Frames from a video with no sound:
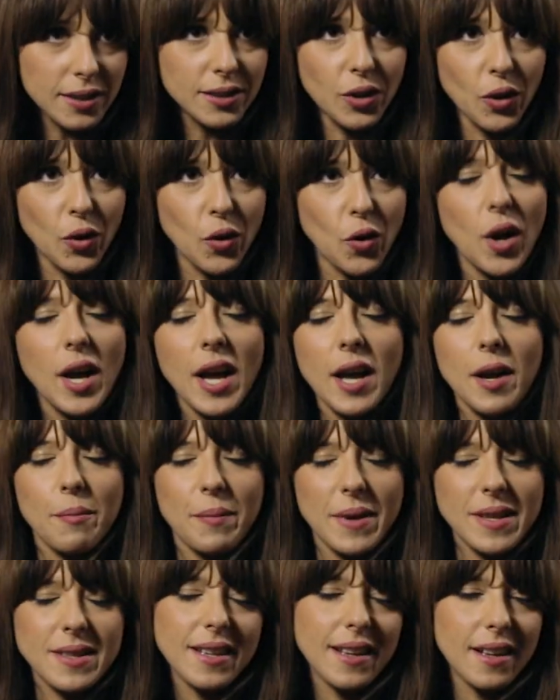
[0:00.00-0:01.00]
So
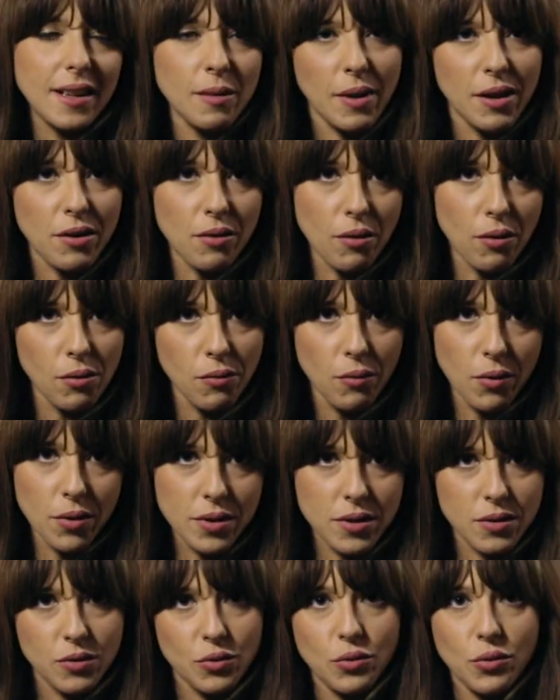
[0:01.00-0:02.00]
basically my role
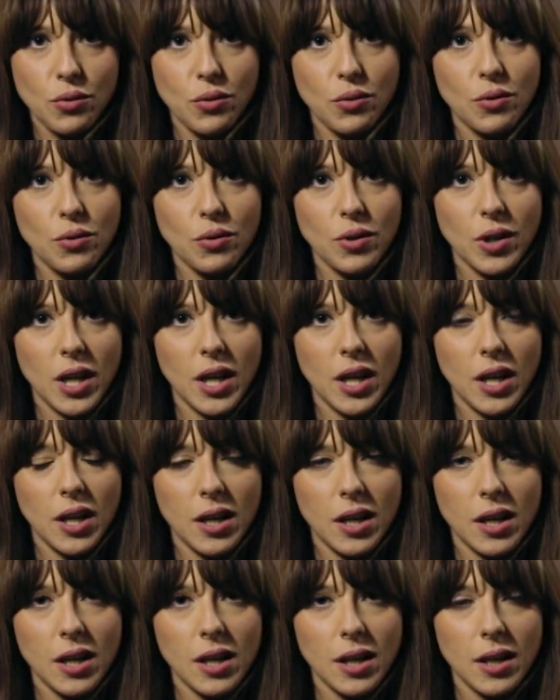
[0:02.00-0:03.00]
was
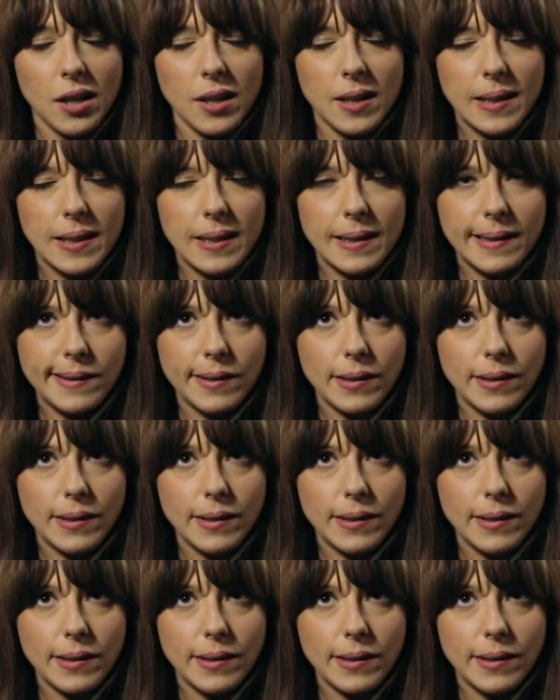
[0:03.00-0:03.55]
to